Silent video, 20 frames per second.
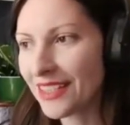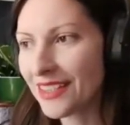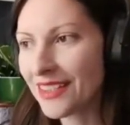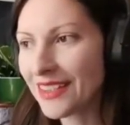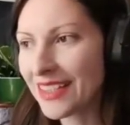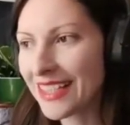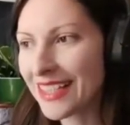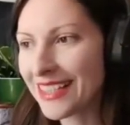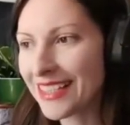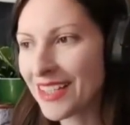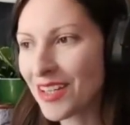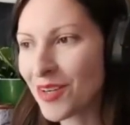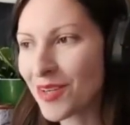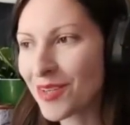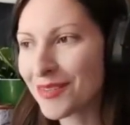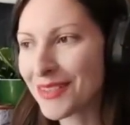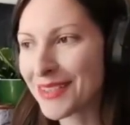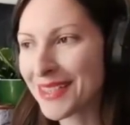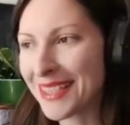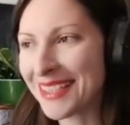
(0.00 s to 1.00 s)
Look
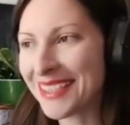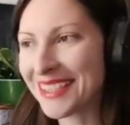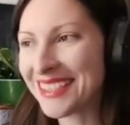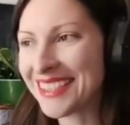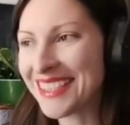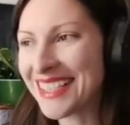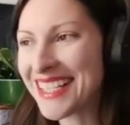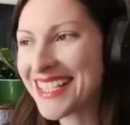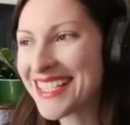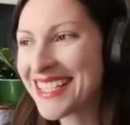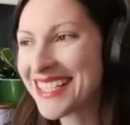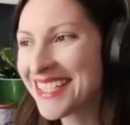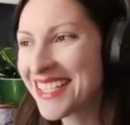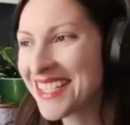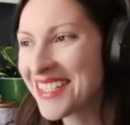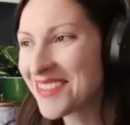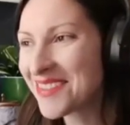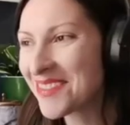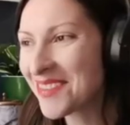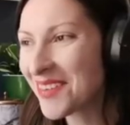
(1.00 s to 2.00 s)
over here, isn't
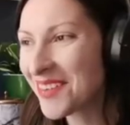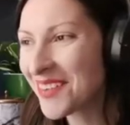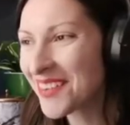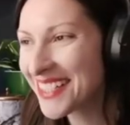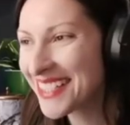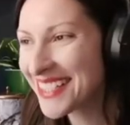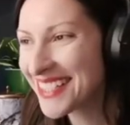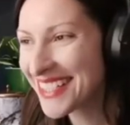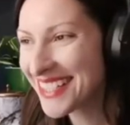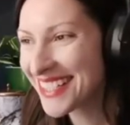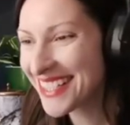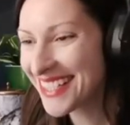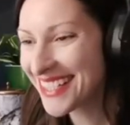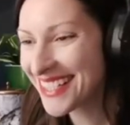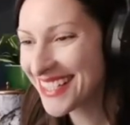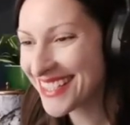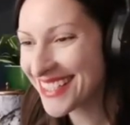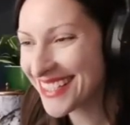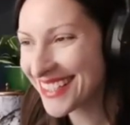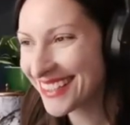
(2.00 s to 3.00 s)
this
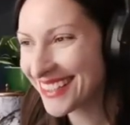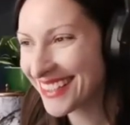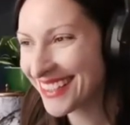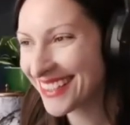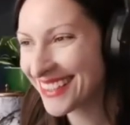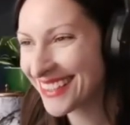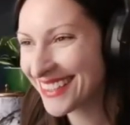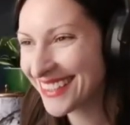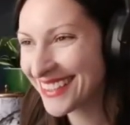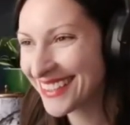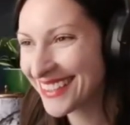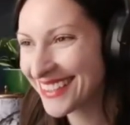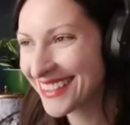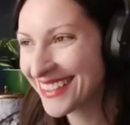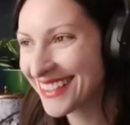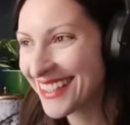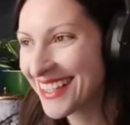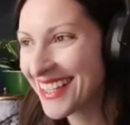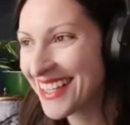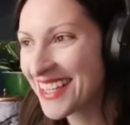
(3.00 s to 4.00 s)
gorgeous?
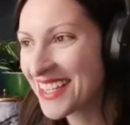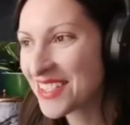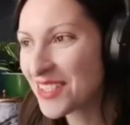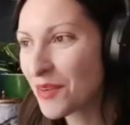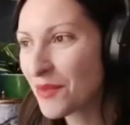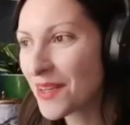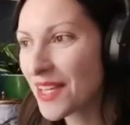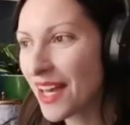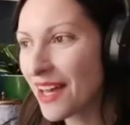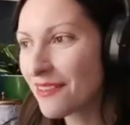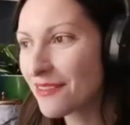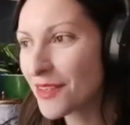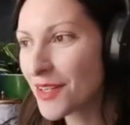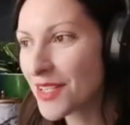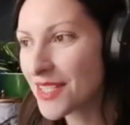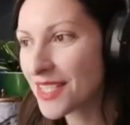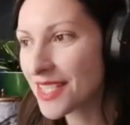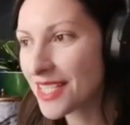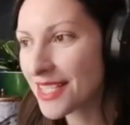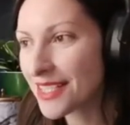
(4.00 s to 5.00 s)
So we have
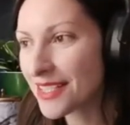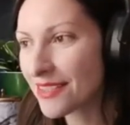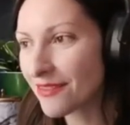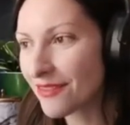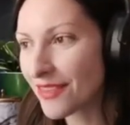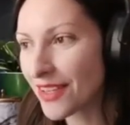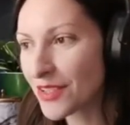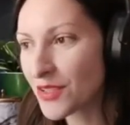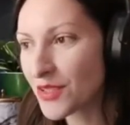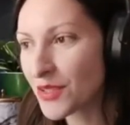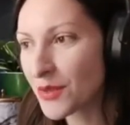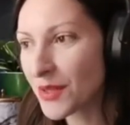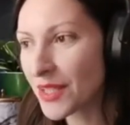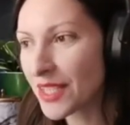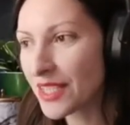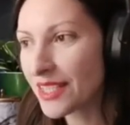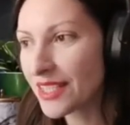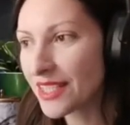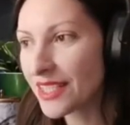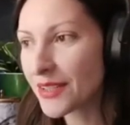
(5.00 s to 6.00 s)
our seeds
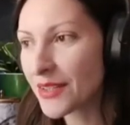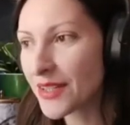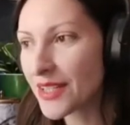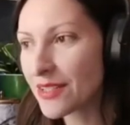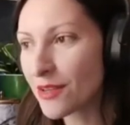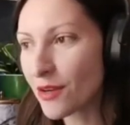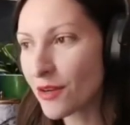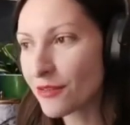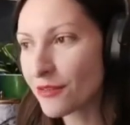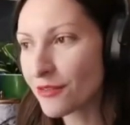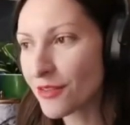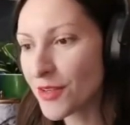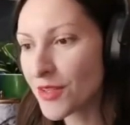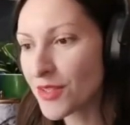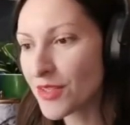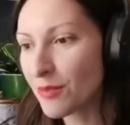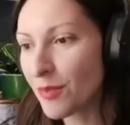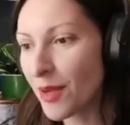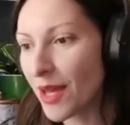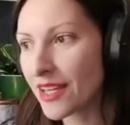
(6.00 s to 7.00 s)
inventory. Here is our
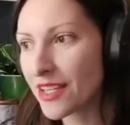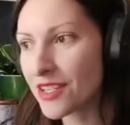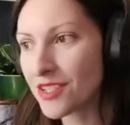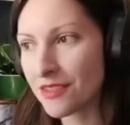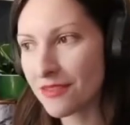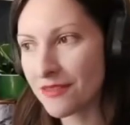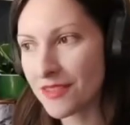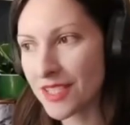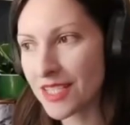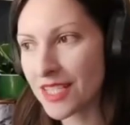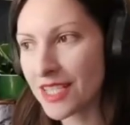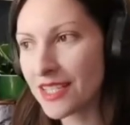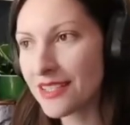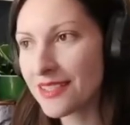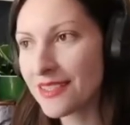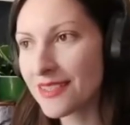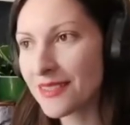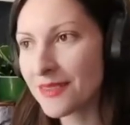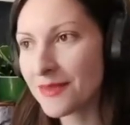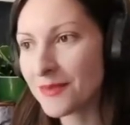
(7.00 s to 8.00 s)
first package of
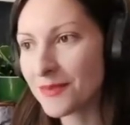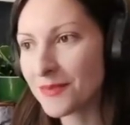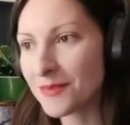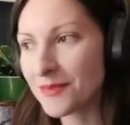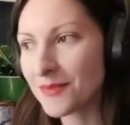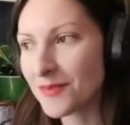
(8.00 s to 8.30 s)
seeds,